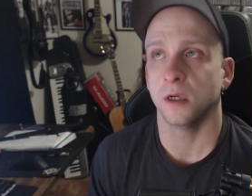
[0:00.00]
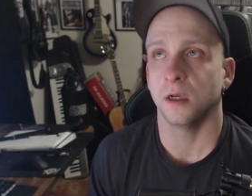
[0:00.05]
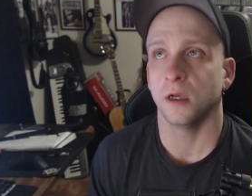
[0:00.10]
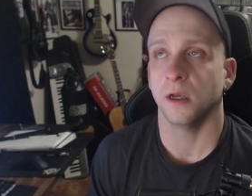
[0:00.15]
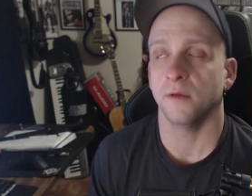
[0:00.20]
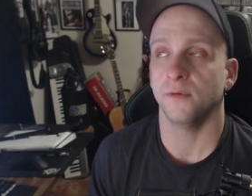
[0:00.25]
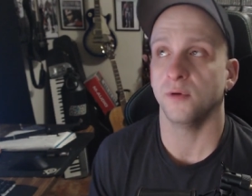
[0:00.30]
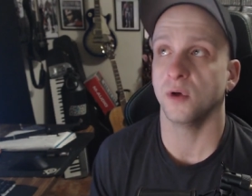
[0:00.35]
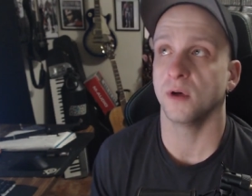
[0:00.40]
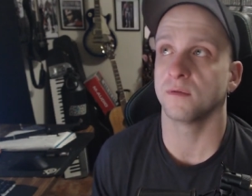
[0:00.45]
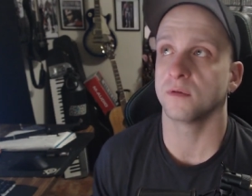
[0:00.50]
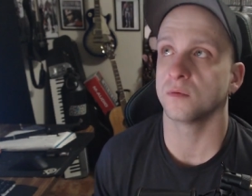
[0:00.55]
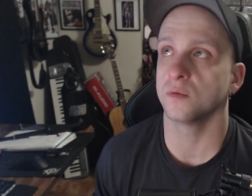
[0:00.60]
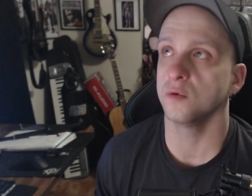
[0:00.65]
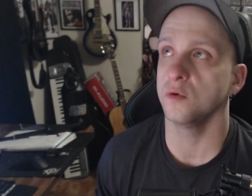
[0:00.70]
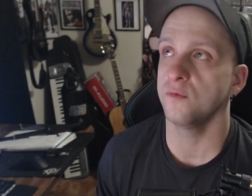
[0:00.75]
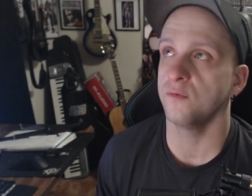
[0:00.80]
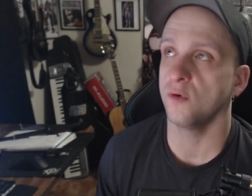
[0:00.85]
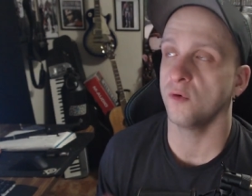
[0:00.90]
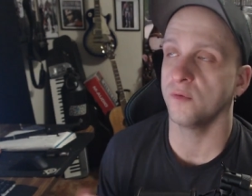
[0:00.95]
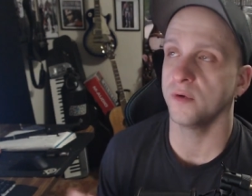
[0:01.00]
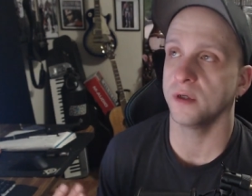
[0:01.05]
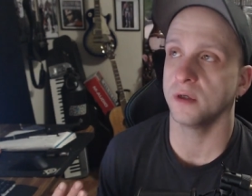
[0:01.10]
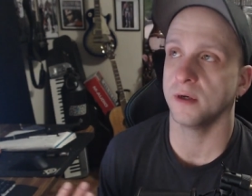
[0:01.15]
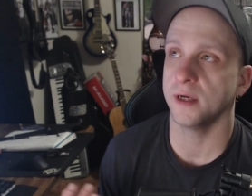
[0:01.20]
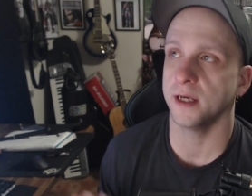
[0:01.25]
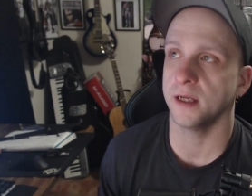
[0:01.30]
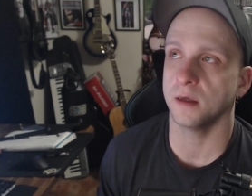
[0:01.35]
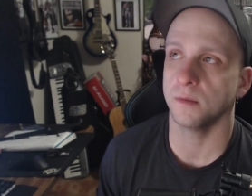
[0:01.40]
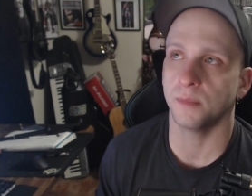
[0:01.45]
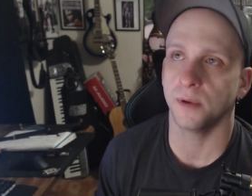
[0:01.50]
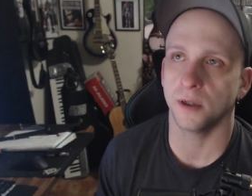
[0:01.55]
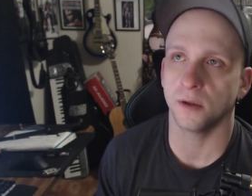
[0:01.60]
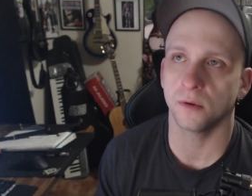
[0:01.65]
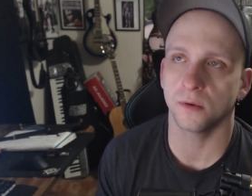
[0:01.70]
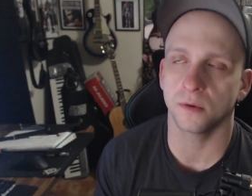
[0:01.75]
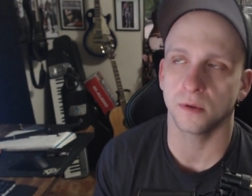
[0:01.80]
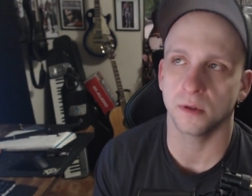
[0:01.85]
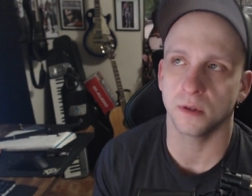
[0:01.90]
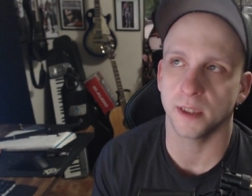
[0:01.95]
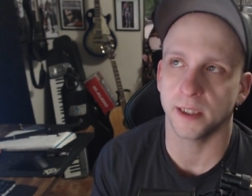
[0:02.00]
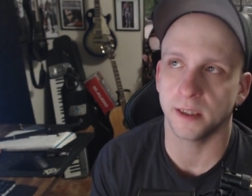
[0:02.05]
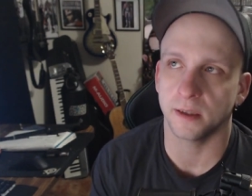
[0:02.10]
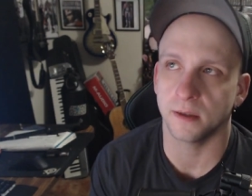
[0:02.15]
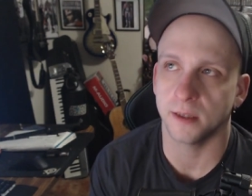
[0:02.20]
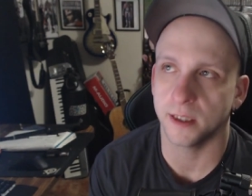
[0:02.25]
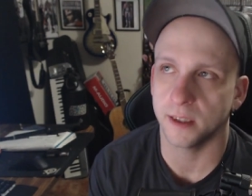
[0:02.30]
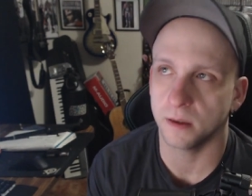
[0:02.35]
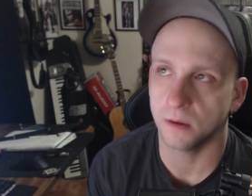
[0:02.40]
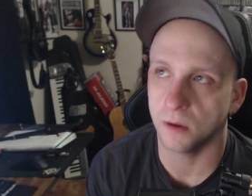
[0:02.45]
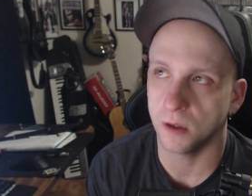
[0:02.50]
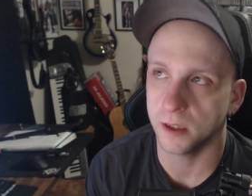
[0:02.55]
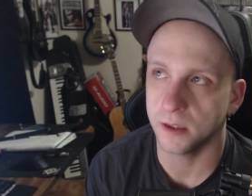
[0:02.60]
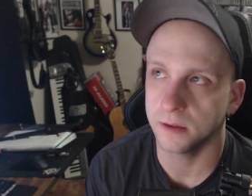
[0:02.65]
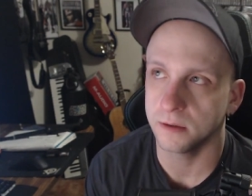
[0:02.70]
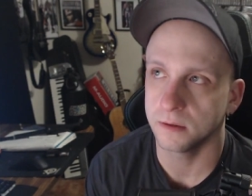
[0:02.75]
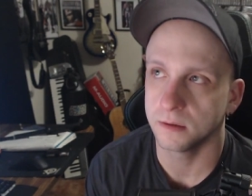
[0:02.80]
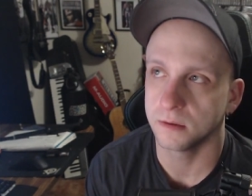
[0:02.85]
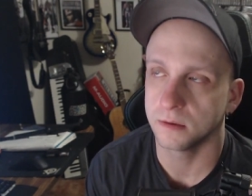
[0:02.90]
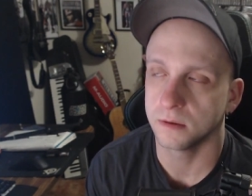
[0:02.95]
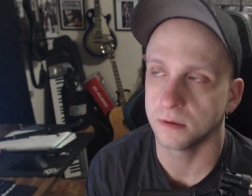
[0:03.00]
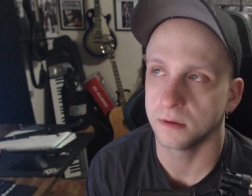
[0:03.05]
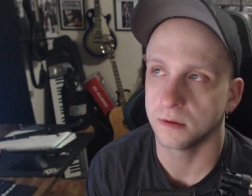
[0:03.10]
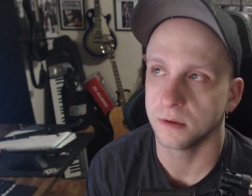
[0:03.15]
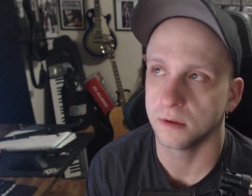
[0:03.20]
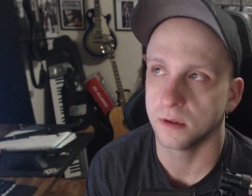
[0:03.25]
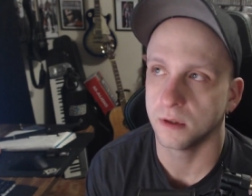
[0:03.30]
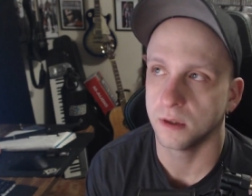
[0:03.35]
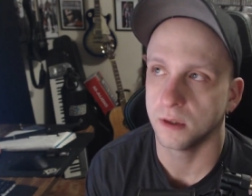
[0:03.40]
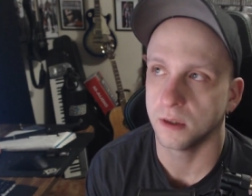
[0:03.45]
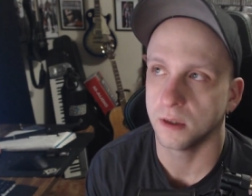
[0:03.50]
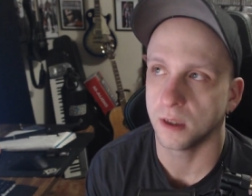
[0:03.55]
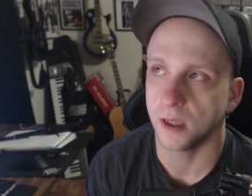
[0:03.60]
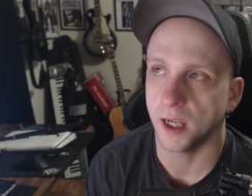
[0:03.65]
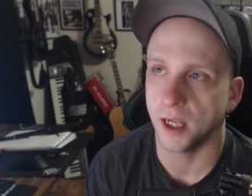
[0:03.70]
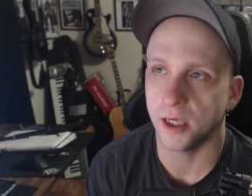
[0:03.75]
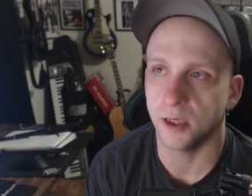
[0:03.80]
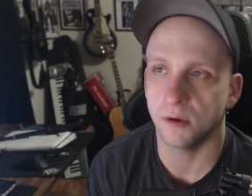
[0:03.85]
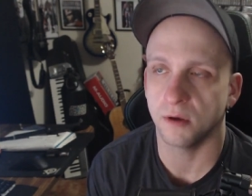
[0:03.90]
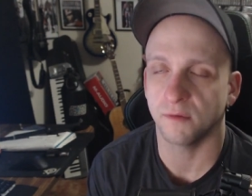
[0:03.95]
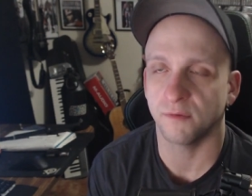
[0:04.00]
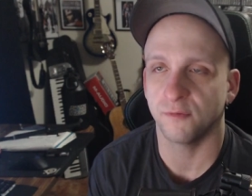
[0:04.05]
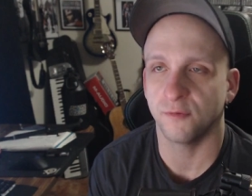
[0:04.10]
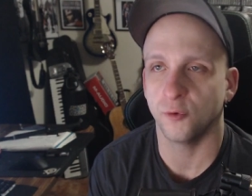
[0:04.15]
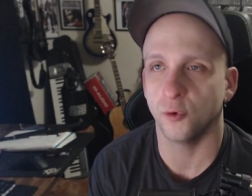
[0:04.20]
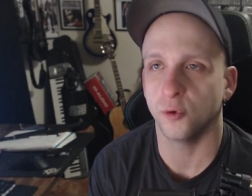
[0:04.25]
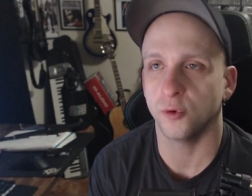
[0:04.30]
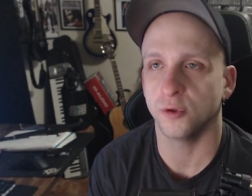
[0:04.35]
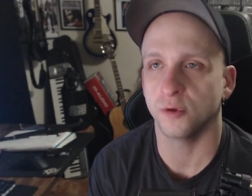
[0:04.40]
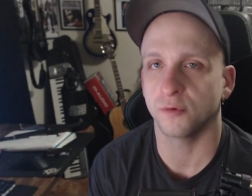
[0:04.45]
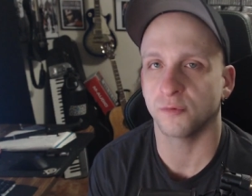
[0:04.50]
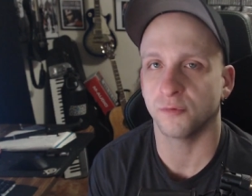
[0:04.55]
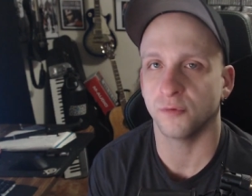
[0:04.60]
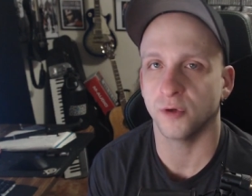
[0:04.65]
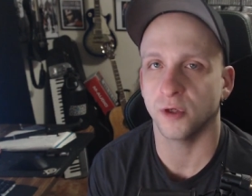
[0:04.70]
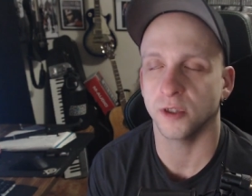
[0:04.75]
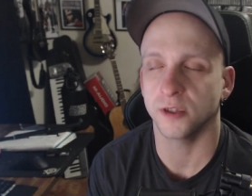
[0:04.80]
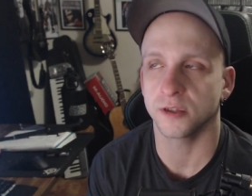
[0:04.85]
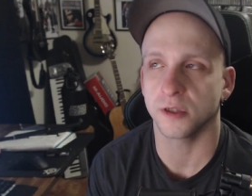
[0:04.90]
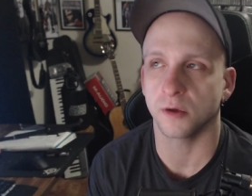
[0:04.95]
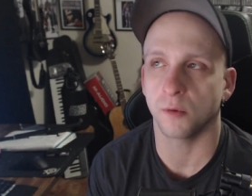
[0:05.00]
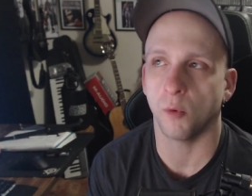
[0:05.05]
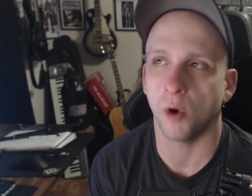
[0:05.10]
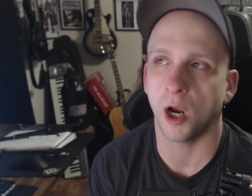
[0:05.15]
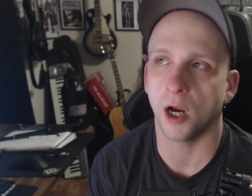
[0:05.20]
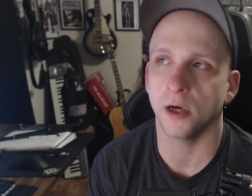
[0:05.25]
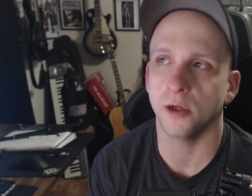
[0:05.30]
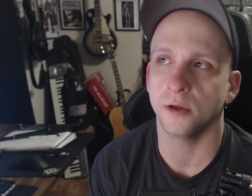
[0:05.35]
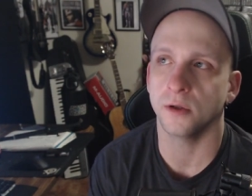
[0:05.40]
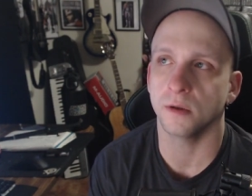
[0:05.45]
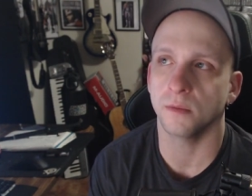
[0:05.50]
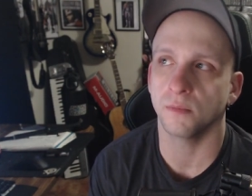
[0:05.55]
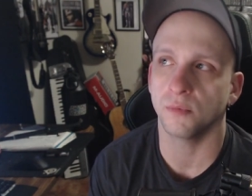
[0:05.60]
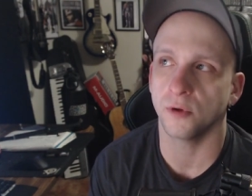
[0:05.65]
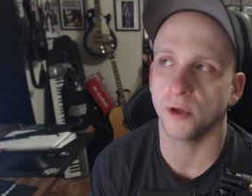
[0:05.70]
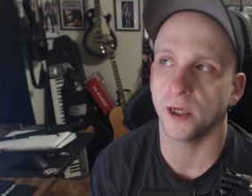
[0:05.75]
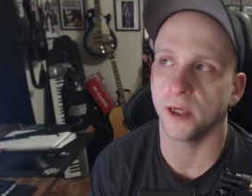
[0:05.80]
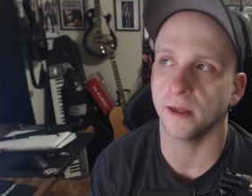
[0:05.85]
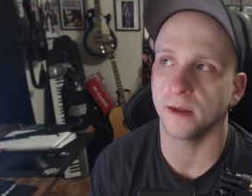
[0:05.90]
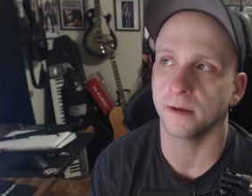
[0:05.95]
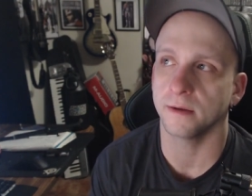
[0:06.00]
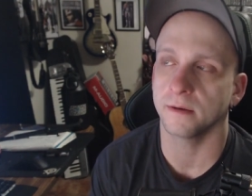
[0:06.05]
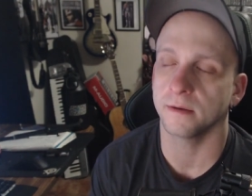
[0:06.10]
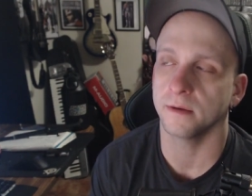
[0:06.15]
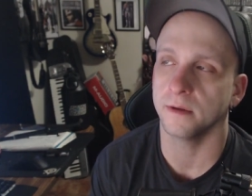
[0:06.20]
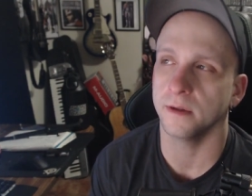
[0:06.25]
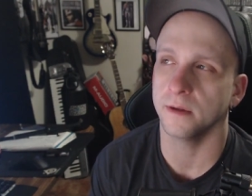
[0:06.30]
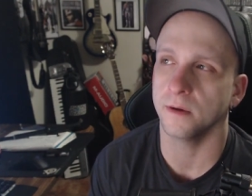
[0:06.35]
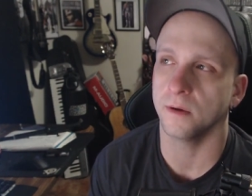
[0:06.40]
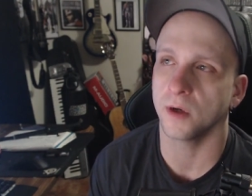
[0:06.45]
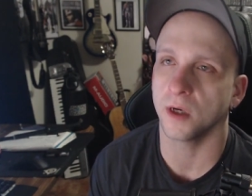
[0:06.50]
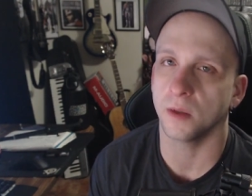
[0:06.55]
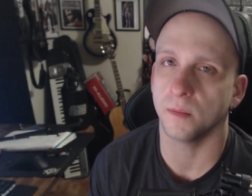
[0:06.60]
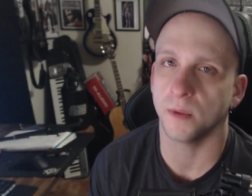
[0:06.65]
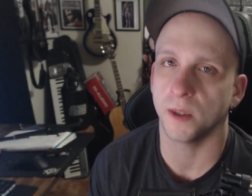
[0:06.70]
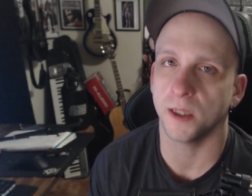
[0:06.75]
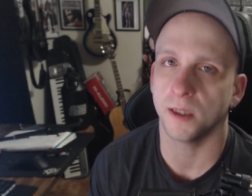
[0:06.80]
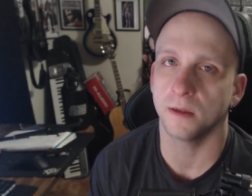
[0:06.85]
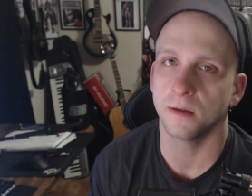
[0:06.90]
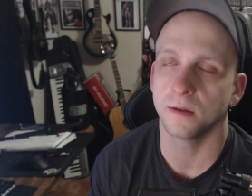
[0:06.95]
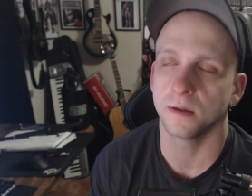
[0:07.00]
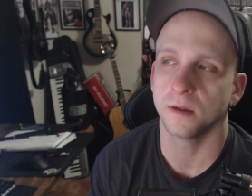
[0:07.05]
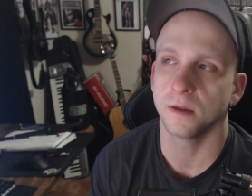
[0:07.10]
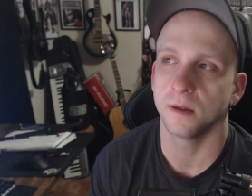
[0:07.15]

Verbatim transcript: If you have a roof over your head, a pillow to lay your head on, and you have food in your fridge, like, why are you complaining? You know what I mean?